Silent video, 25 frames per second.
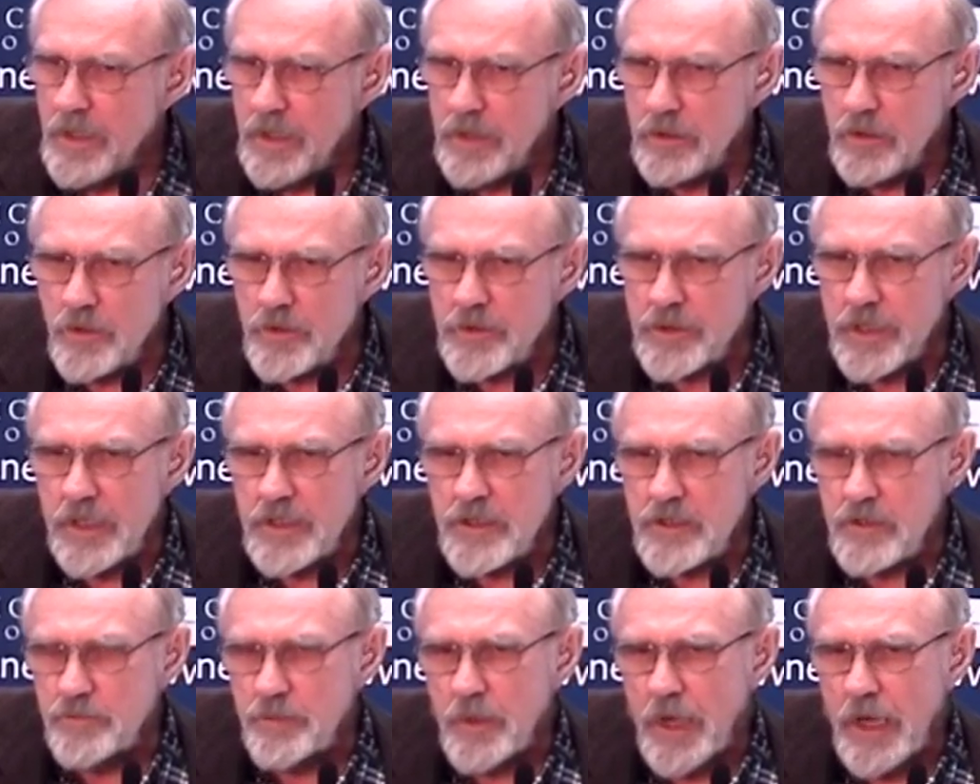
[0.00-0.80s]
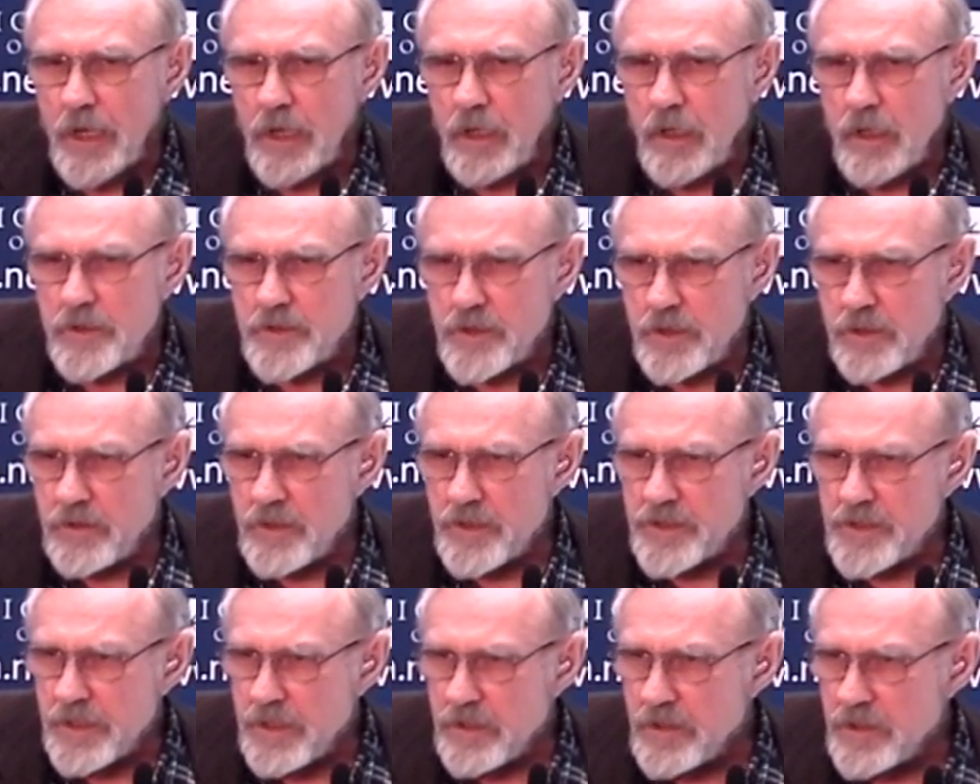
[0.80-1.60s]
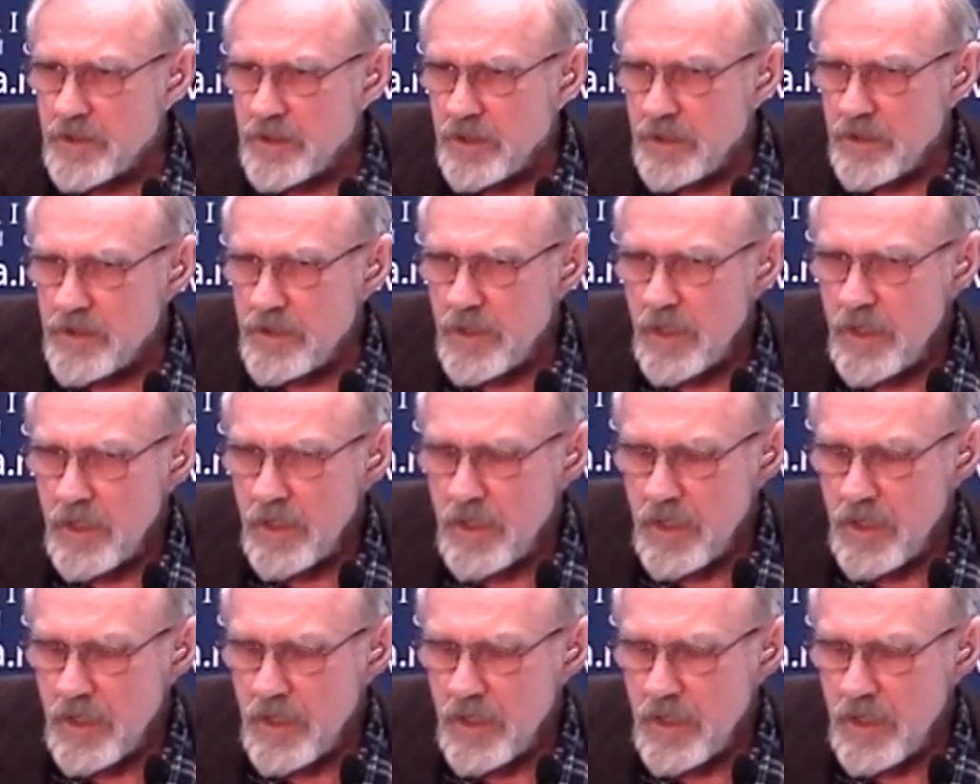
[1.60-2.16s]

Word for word: Those kinds of biological synergies